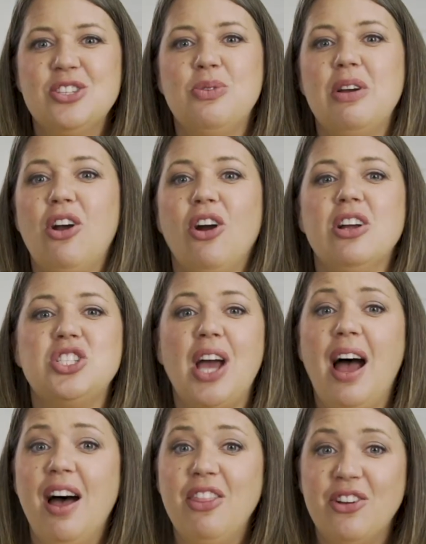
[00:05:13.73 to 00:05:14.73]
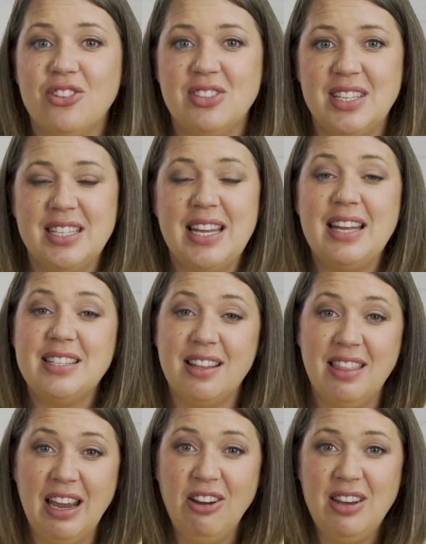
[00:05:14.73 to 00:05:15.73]
to encourage others to tend to
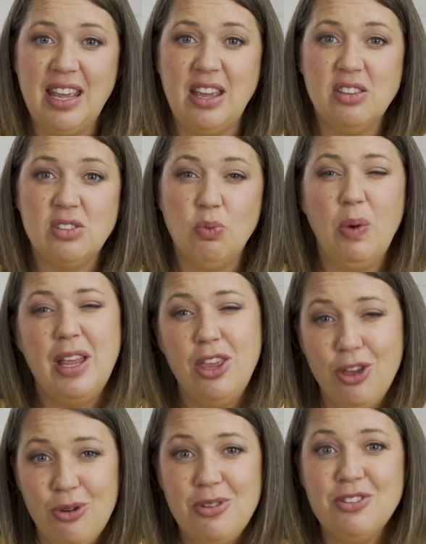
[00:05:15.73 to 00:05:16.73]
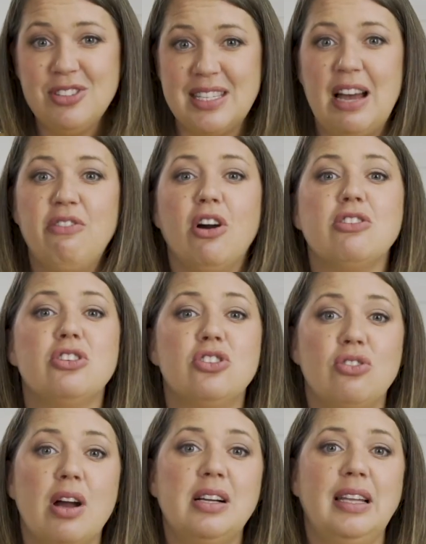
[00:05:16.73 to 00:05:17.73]
their needs when you yourself are
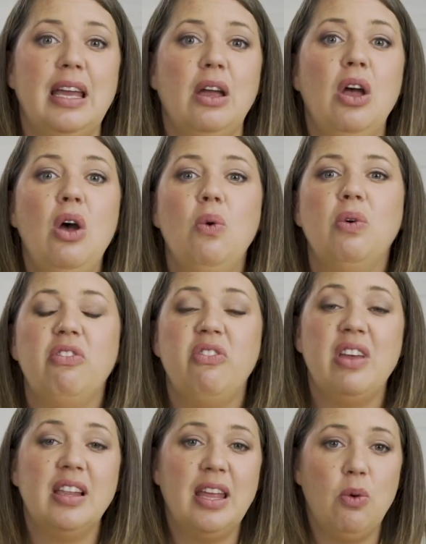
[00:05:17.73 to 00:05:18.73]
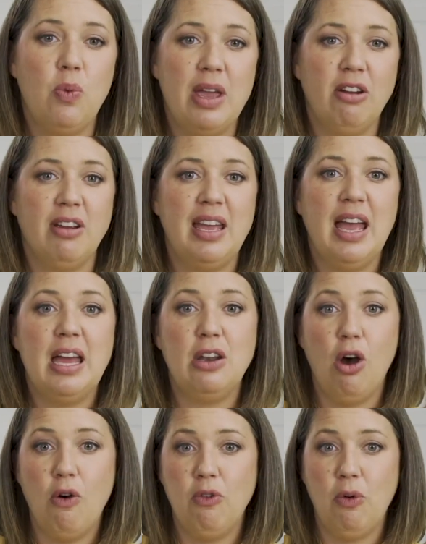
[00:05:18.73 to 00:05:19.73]
struggling with feeling weary and
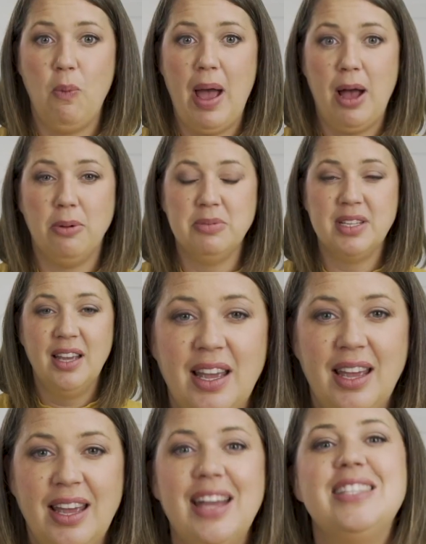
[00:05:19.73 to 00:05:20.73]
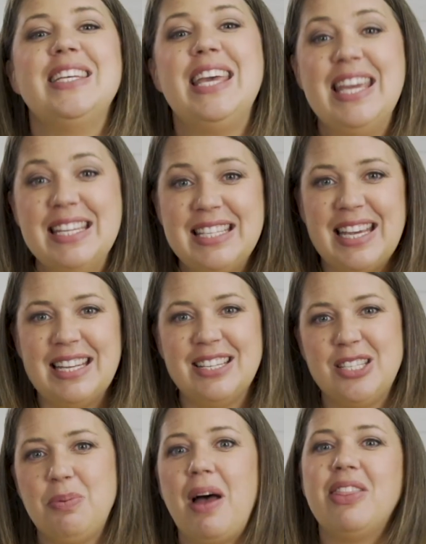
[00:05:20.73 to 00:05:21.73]
overwhelmed. It's easy to
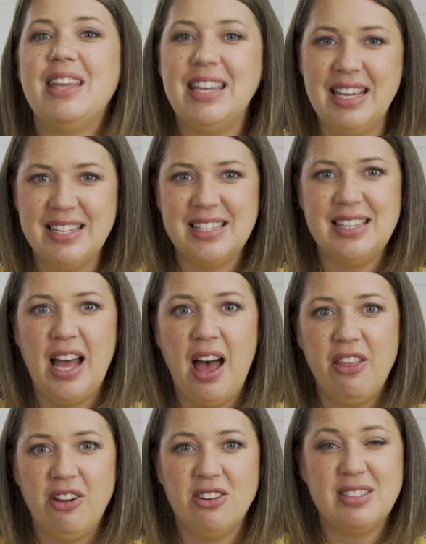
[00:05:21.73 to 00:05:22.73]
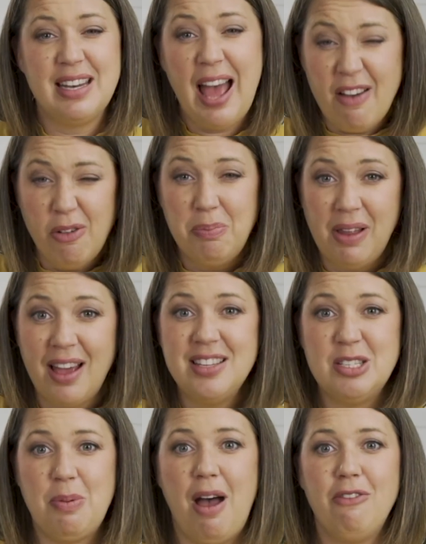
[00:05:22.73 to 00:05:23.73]
spot the needs in others and have a
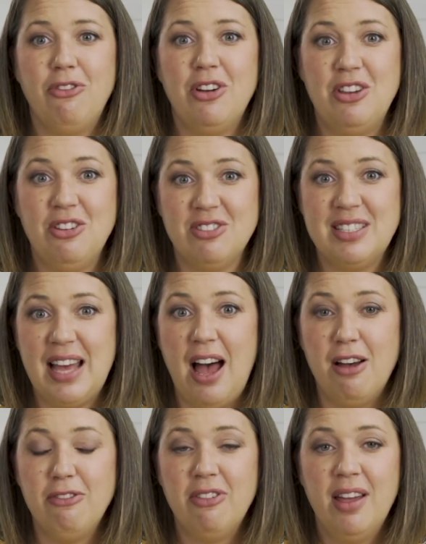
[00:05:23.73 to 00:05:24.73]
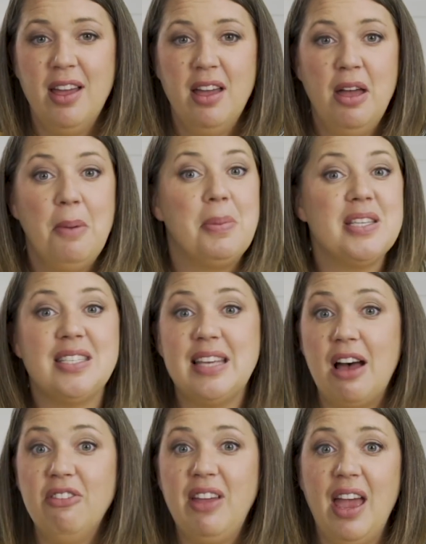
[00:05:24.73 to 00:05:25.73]
blind spot for yourself. But
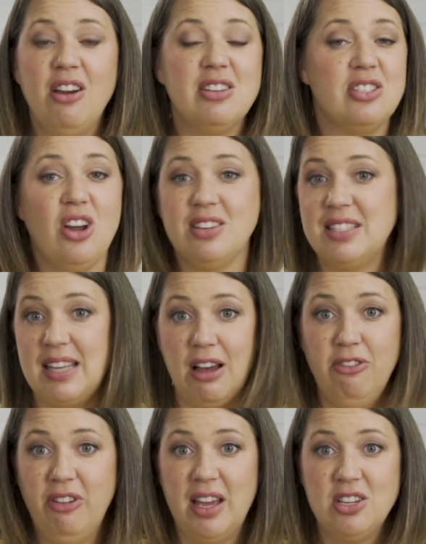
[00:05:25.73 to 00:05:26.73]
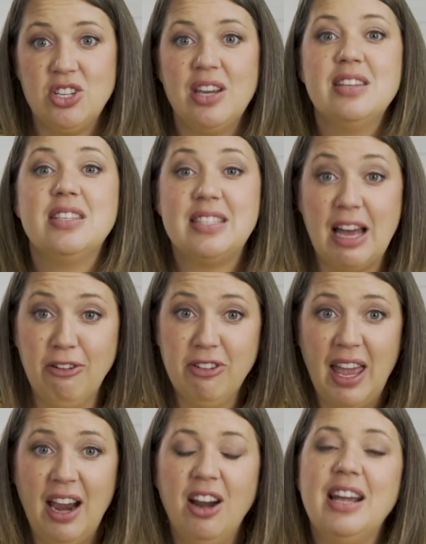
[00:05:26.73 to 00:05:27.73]
self care is not selfish, self
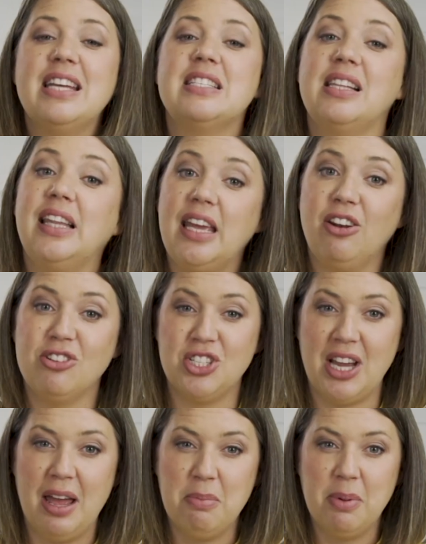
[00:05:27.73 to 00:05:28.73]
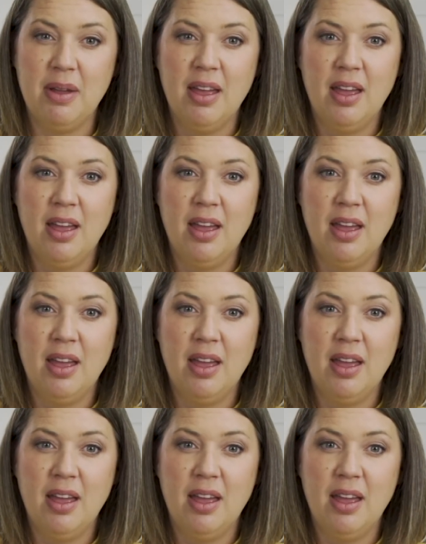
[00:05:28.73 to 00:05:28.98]
care is leadership.